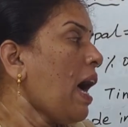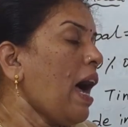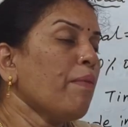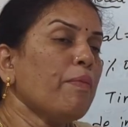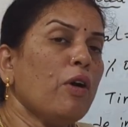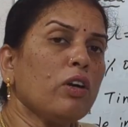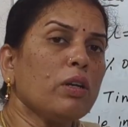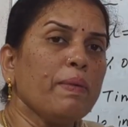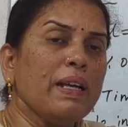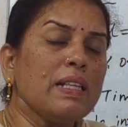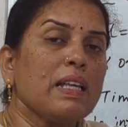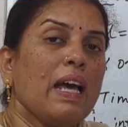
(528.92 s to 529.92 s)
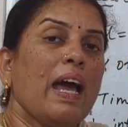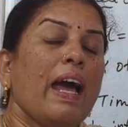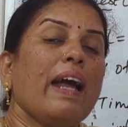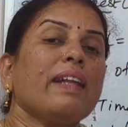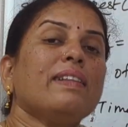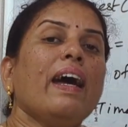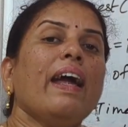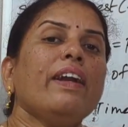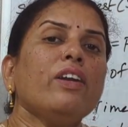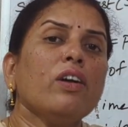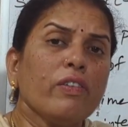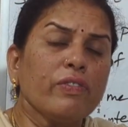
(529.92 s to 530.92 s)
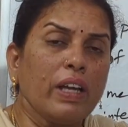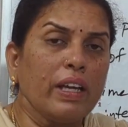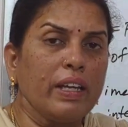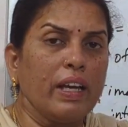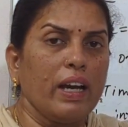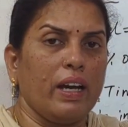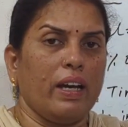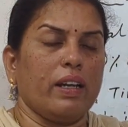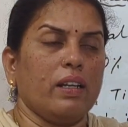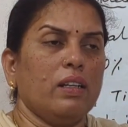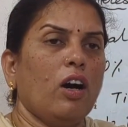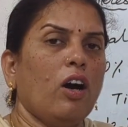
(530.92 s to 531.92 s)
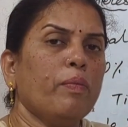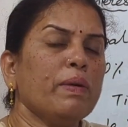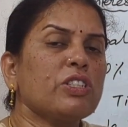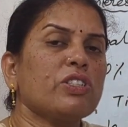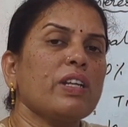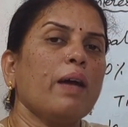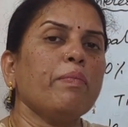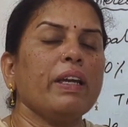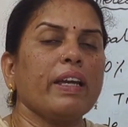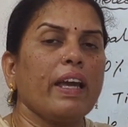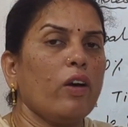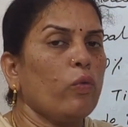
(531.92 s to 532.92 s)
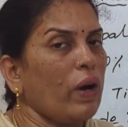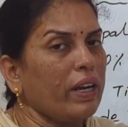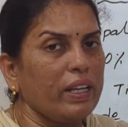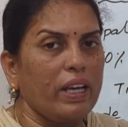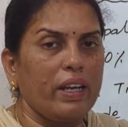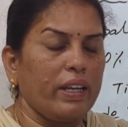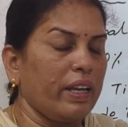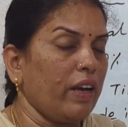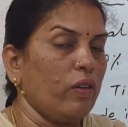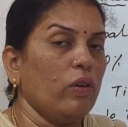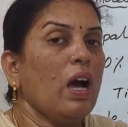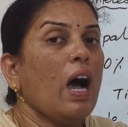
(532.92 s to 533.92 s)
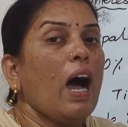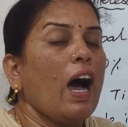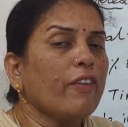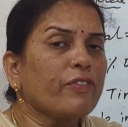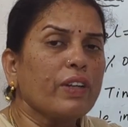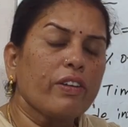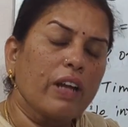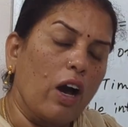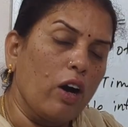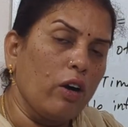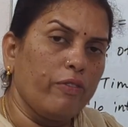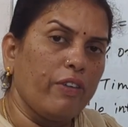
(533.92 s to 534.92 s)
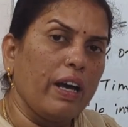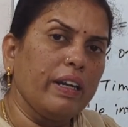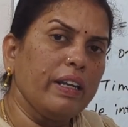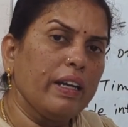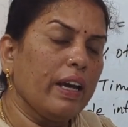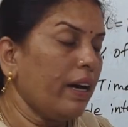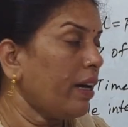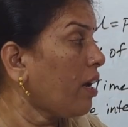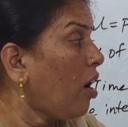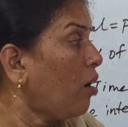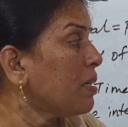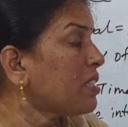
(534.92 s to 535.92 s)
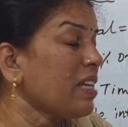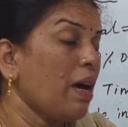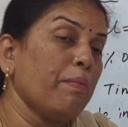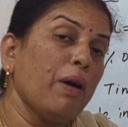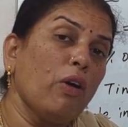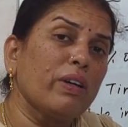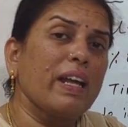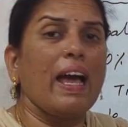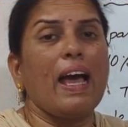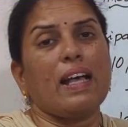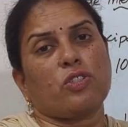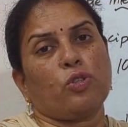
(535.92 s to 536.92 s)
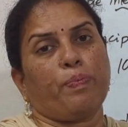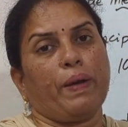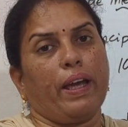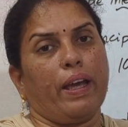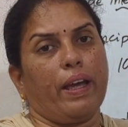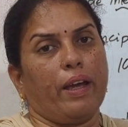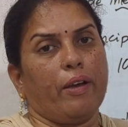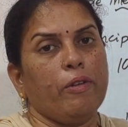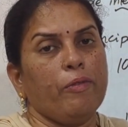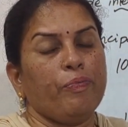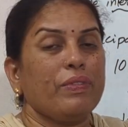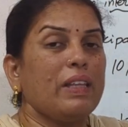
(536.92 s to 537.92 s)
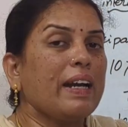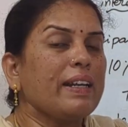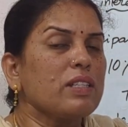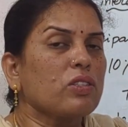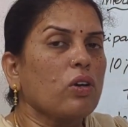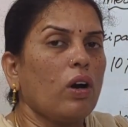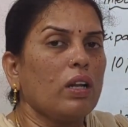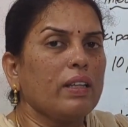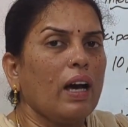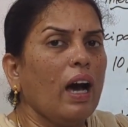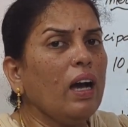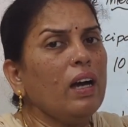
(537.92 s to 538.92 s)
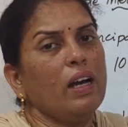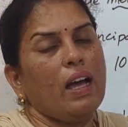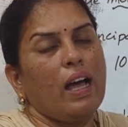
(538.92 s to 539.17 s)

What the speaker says: Amount means at the end of the year, how much time he gave? 1 year he gave. After 1 year, how much amount I has to pay? That is called the